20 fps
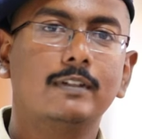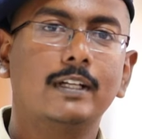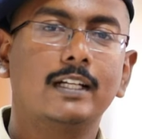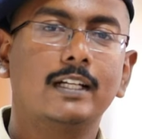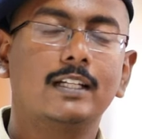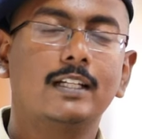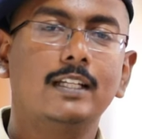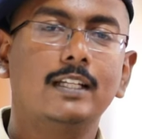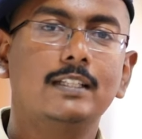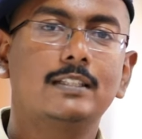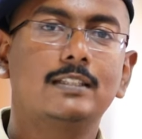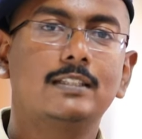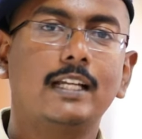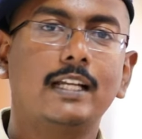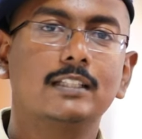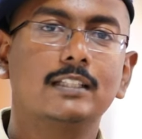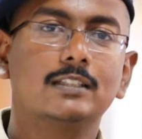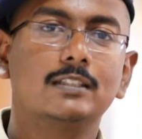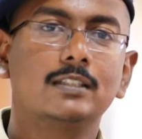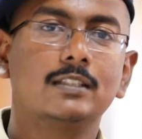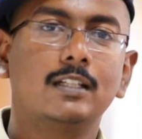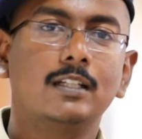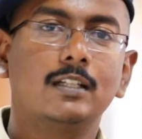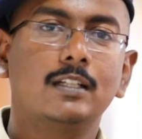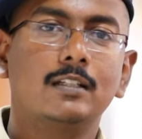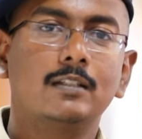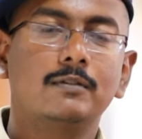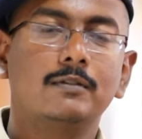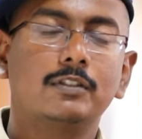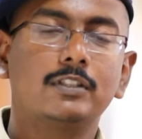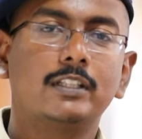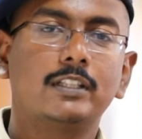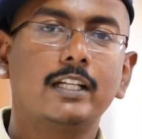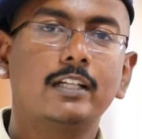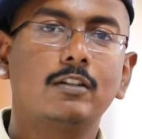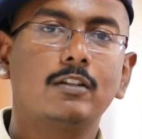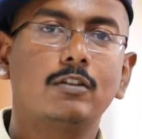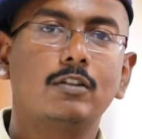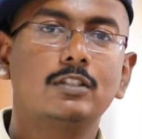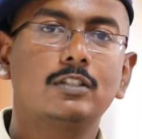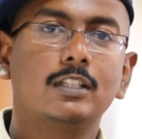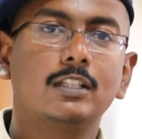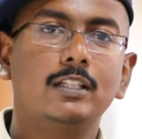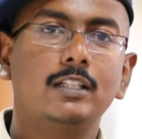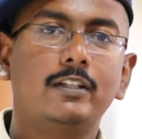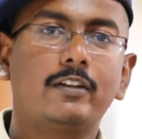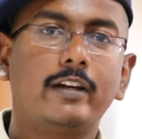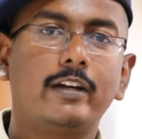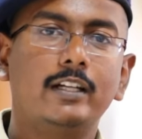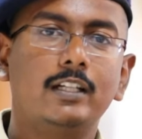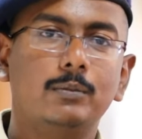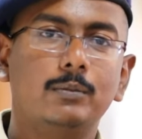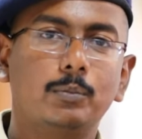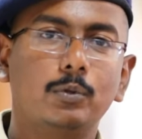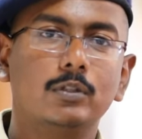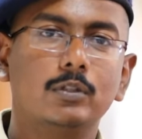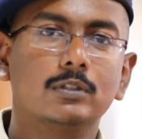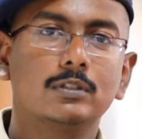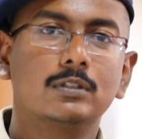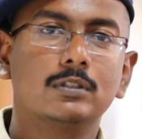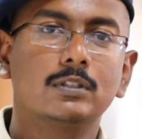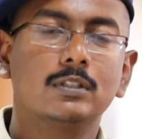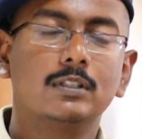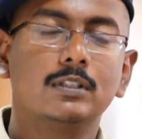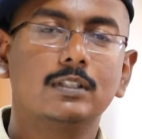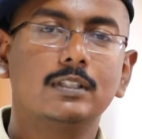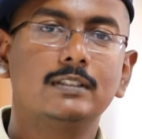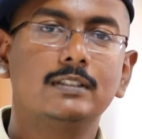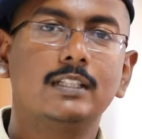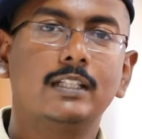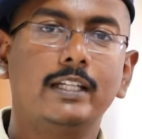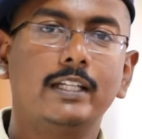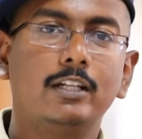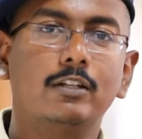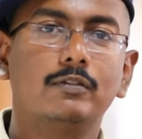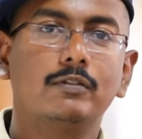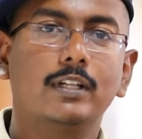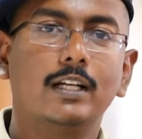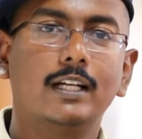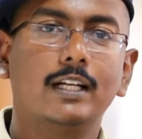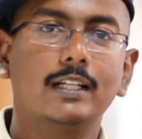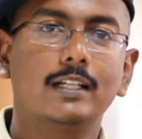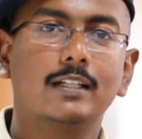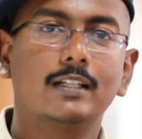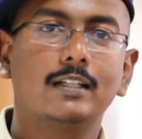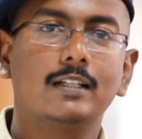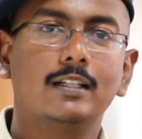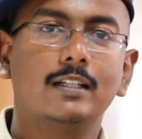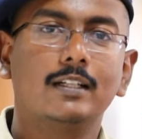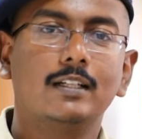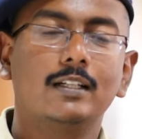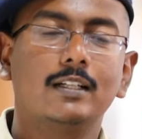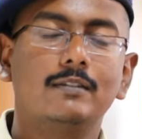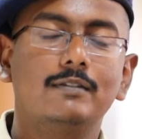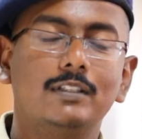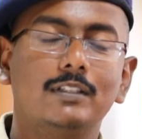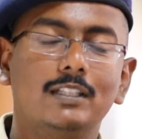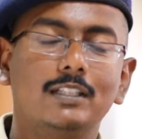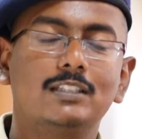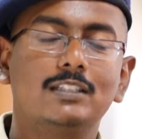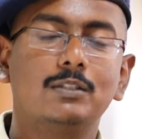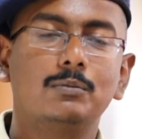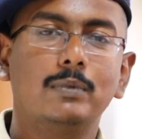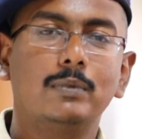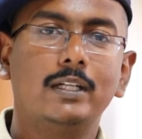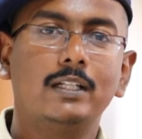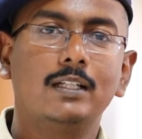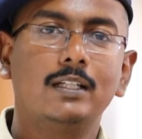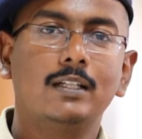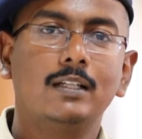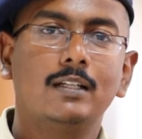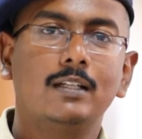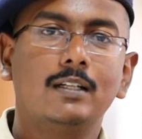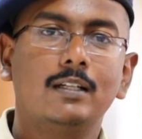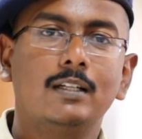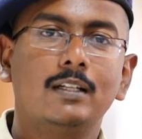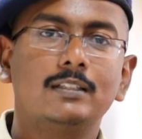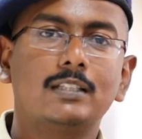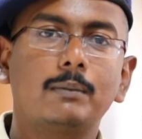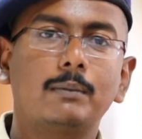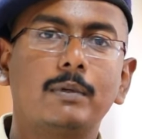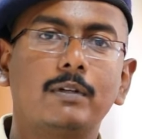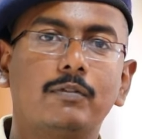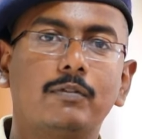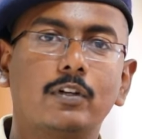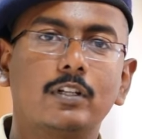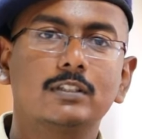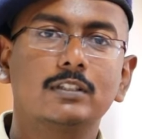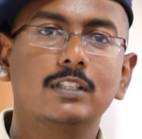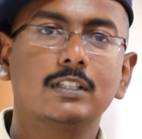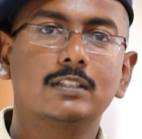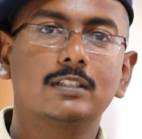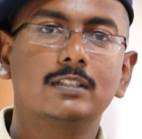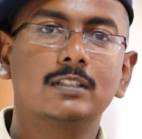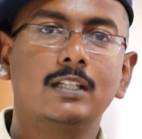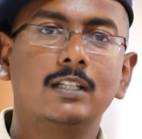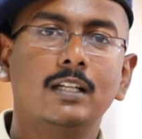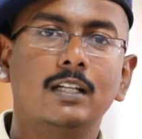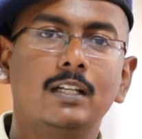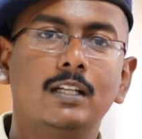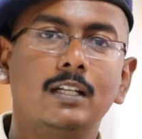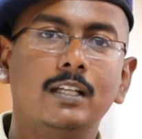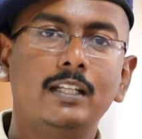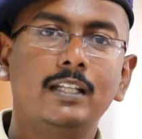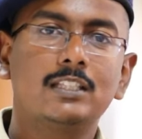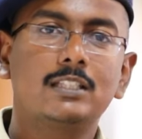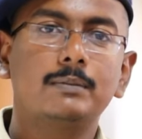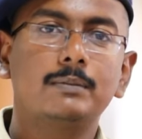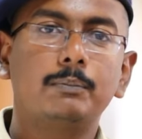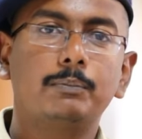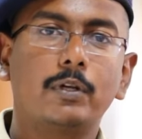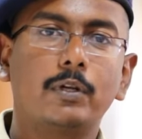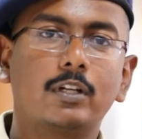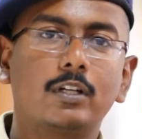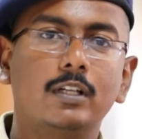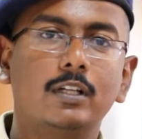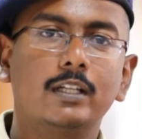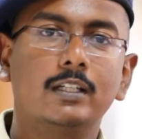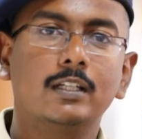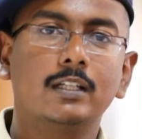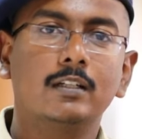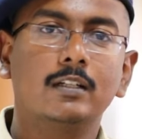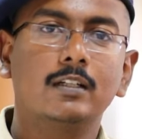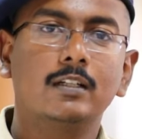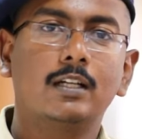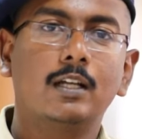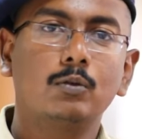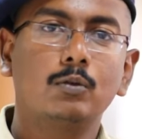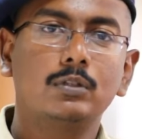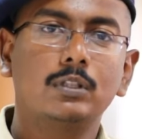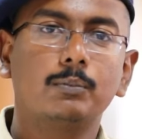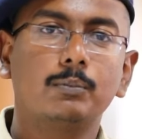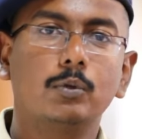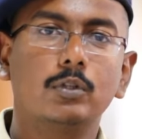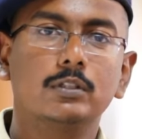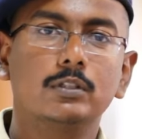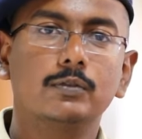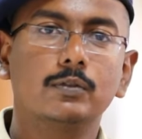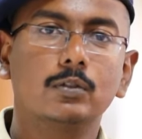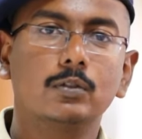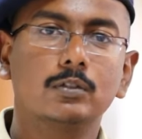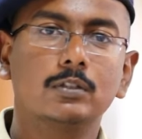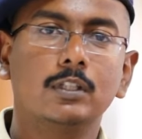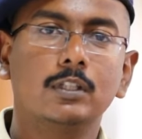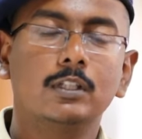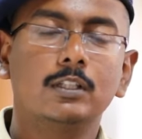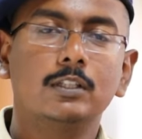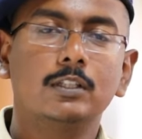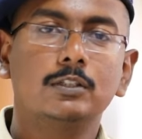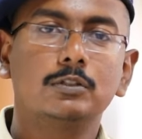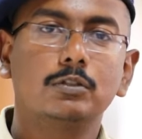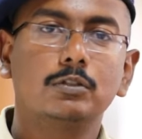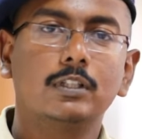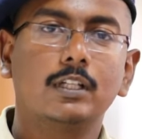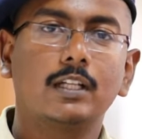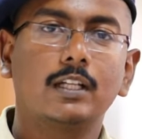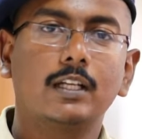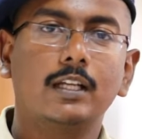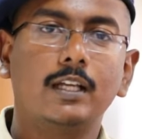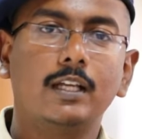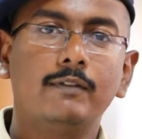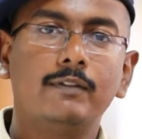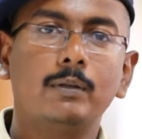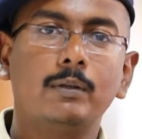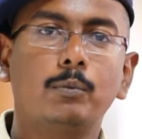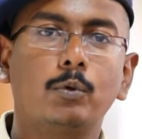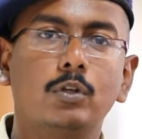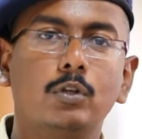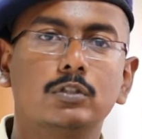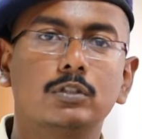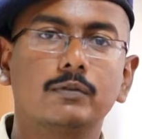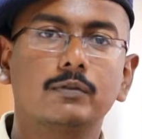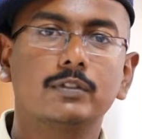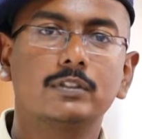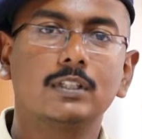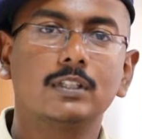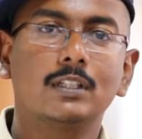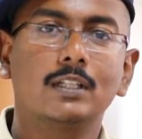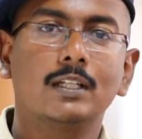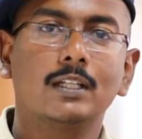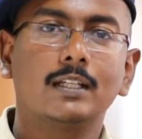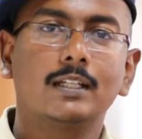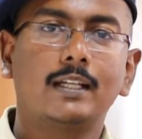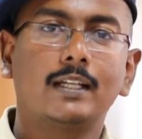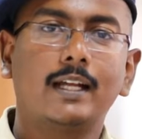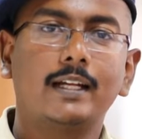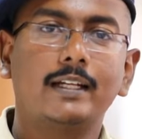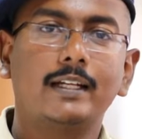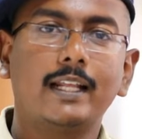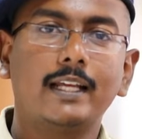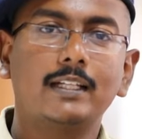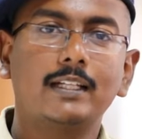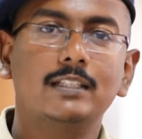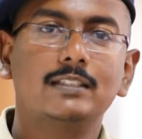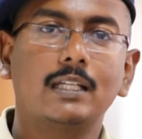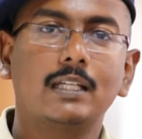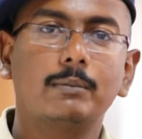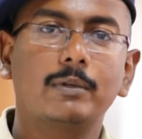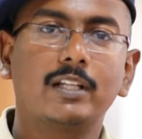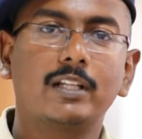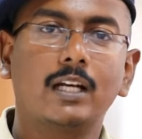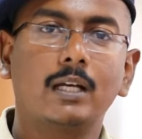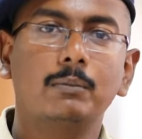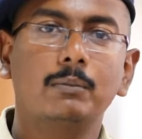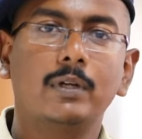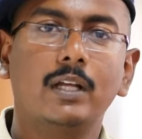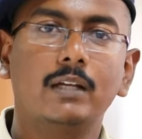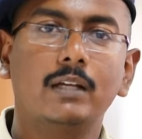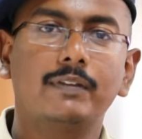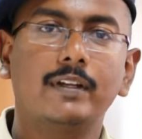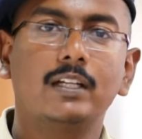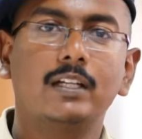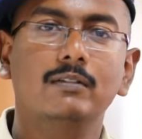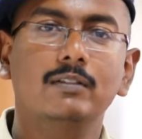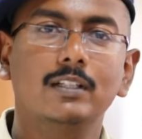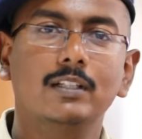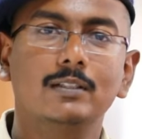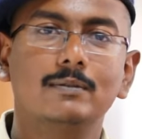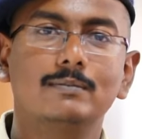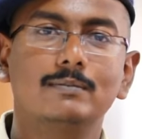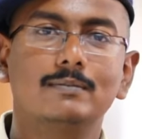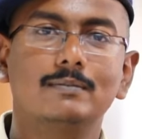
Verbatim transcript: where T stands for the technologically trained police, is a need of the hour. With this in mind, cyber forensics needs to be percolated down the police force so that every police officer can tackle cybercrime effectively.